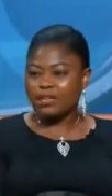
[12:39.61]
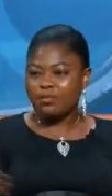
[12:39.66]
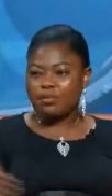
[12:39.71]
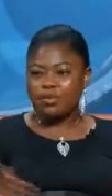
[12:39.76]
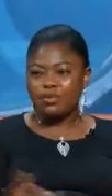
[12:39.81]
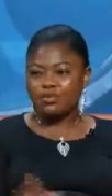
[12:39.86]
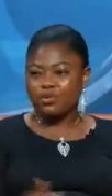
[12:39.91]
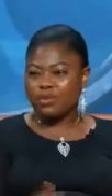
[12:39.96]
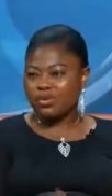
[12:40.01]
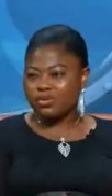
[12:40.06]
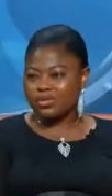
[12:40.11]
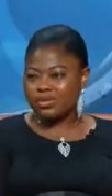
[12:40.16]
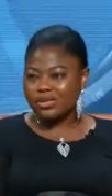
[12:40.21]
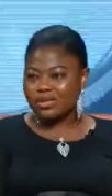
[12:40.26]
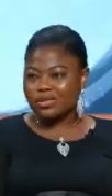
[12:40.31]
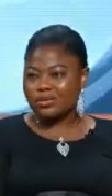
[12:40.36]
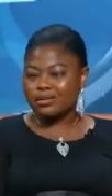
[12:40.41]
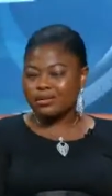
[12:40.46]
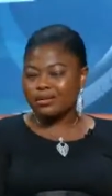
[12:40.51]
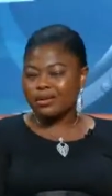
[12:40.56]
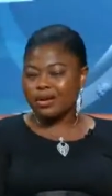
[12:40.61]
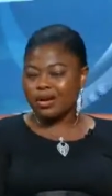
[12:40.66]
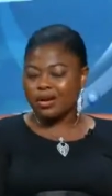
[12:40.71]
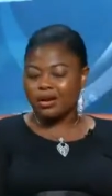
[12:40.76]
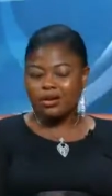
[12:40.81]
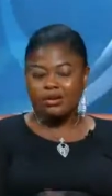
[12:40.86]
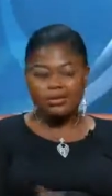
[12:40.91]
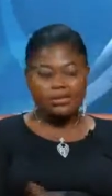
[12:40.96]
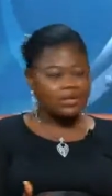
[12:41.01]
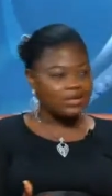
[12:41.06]
But of course, it's
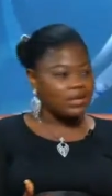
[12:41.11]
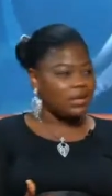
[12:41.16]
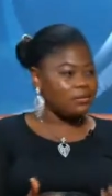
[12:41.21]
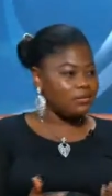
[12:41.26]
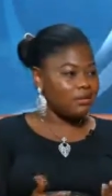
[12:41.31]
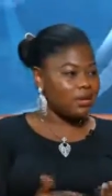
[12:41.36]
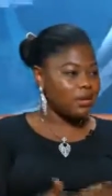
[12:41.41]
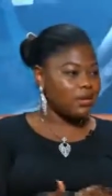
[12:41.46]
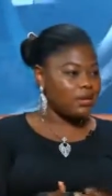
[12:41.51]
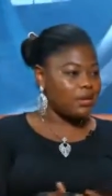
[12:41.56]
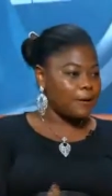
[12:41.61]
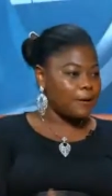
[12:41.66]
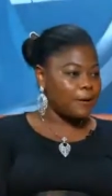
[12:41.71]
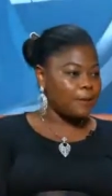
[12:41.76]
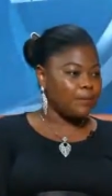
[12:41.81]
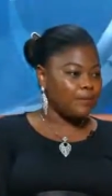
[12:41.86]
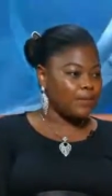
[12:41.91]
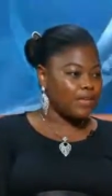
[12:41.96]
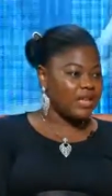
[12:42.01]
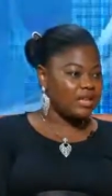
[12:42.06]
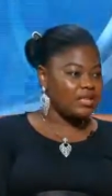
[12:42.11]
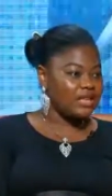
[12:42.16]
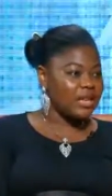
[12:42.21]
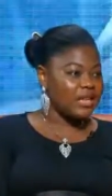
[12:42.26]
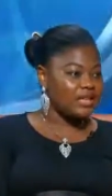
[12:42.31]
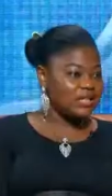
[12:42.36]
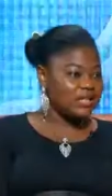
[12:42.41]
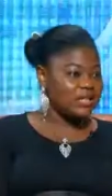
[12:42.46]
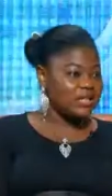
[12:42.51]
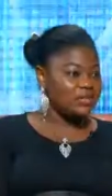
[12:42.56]
cost
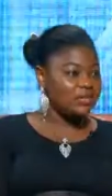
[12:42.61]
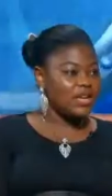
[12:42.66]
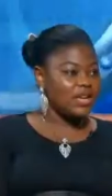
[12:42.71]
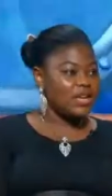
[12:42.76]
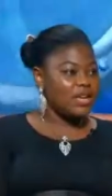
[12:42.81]
intensive.